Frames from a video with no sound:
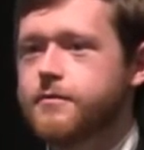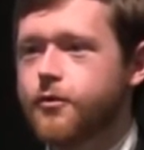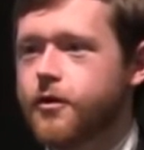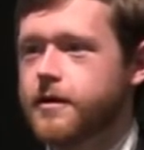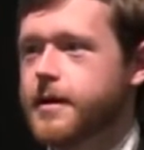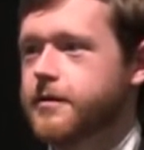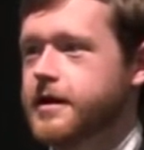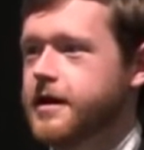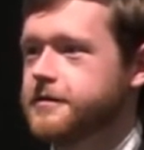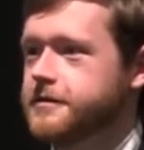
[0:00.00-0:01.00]
more about
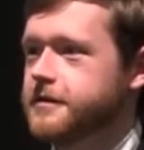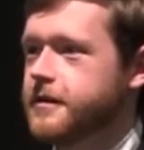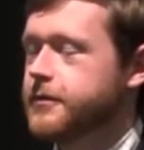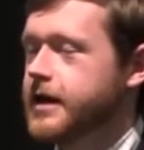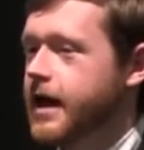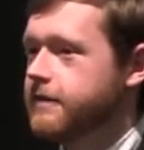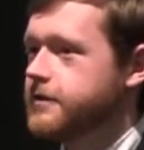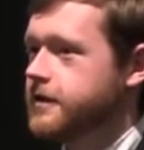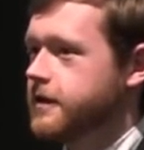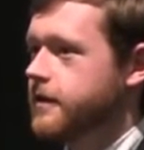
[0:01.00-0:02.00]
cancer than we
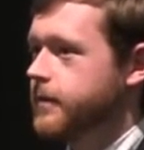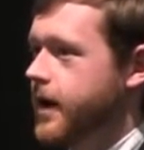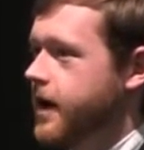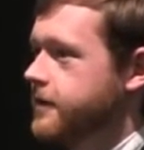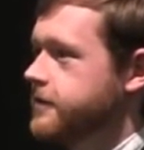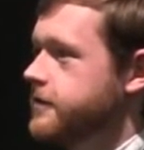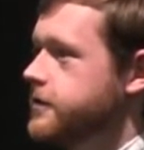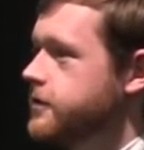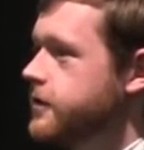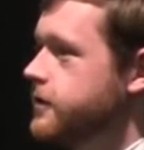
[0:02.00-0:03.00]
ever did in the
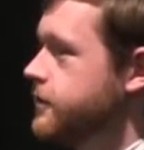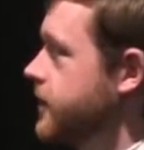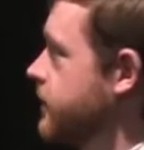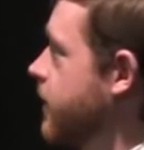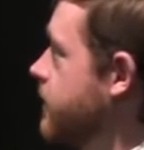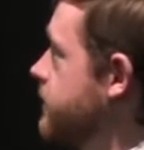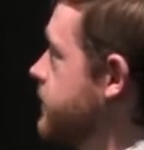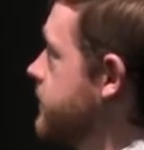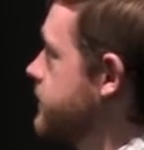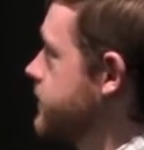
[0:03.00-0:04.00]
past due to new
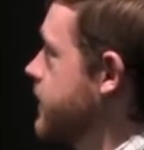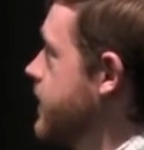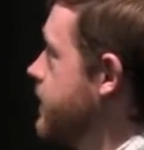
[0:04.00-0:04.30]
technologies.